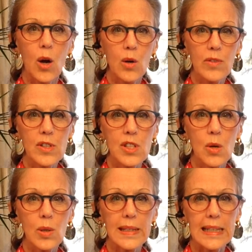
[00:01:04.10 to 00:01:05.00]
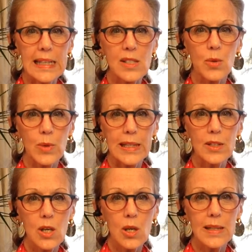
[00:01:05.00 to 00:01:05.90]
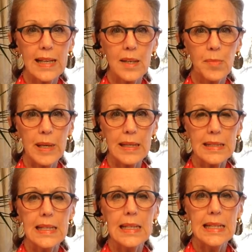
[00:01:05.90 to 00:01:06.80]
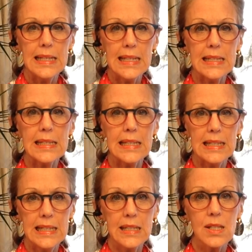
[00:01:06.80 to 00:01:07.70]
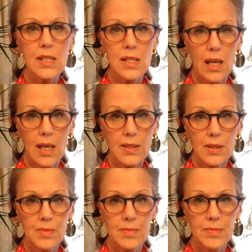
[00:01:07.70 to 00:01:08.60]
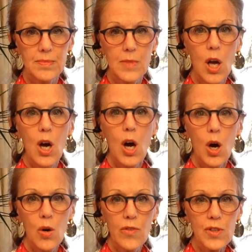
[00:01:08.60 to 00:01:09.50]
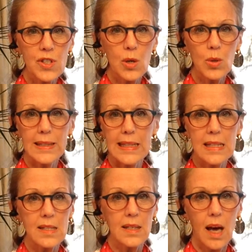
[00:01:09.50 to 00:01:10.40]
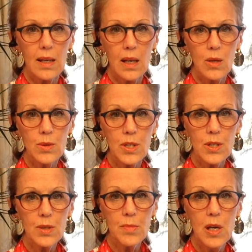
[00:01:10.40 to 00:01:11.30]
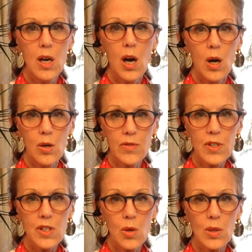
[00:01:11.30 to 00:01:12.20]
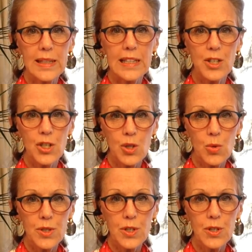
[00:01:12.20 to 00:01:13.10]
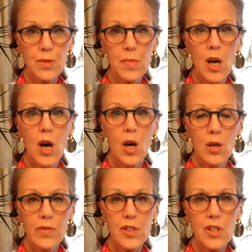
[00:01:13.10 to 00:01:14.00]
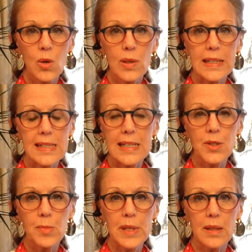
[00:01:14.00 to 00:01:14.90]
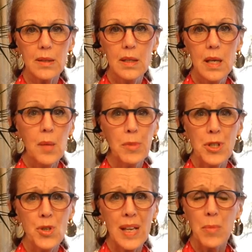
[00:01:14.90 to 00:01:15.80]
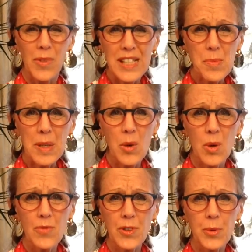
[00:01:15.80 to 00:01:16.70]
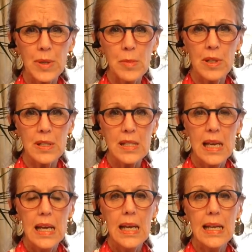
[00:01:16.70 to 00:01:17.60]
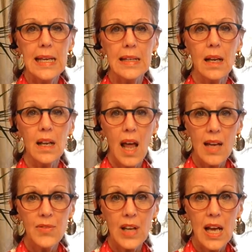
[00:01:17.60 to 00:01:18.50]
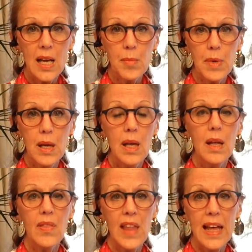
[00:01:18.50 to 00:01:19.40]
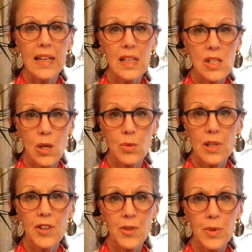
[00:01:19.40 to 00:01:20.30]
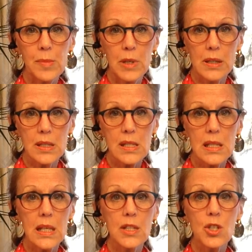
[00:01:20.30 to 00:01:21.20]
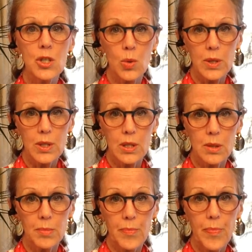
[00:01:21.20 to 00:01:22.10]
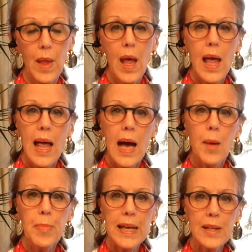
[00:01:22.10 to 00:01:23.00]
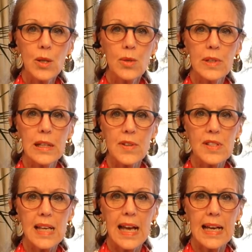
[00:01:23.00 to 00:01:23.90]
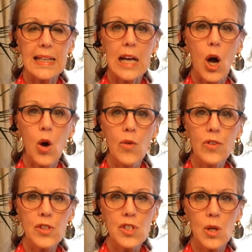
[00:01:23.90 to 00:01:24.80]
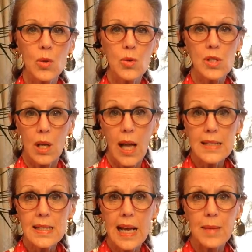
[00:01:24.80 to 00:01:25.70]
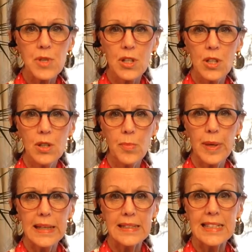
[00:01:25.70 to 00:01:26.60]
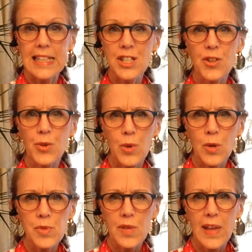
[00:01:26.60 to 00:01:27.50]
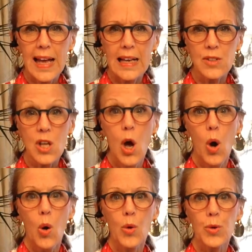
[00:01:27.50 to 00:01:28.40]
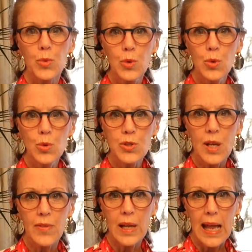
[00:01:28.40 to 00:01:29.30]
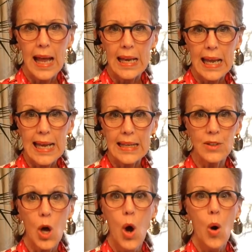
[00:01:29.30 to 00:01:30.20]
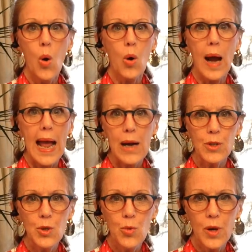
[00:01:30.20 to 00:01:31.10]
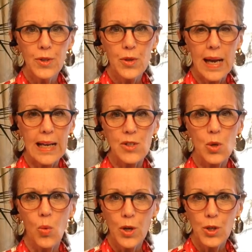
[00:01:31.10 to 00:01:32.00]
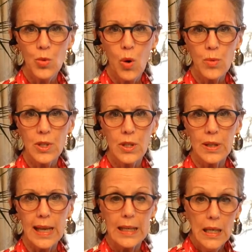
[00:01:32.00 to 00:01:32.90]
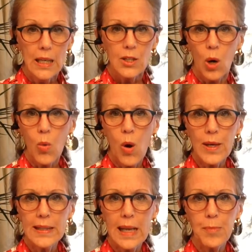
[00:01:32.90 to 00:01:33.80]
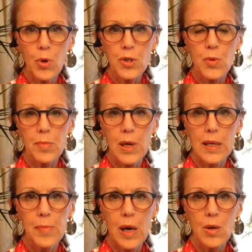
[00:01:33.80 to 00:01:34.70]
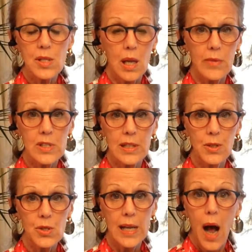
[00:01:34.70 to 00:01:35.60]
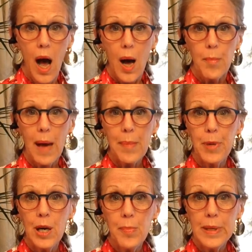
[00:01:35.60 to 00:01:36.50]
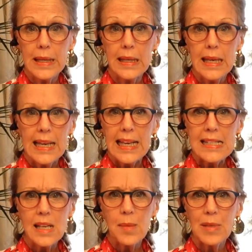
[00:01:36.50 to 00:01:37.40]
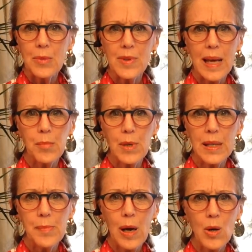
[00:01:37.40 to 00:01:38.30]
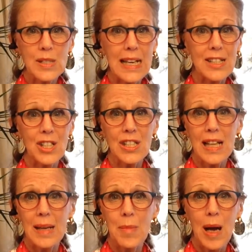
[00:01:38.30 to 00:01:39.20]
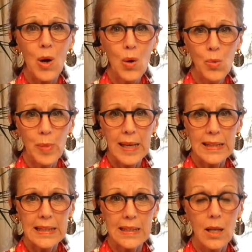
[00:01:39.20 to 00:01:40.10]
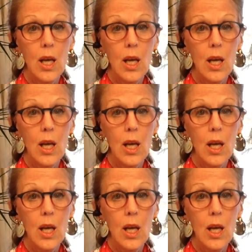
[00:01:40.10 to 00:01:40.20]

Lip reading: oversoling is a reincarnated pet. It is not. Oversoling is not long-term. Oversoling is short-term. Oversoling is intermittent. But you say, well, this has been going on for 3 months. In a lifetime, that is only 3 months. It's short-term. A pet on the other side oversouls lots of times a young pet to teach it the ropes of the house or the rules of the land or how you run your house or what you want done. Like, don't walk in that porch with muddy paws, and all of a sudden you say, my puppy, he's coming in without muddy paws. That's just like my old pet did.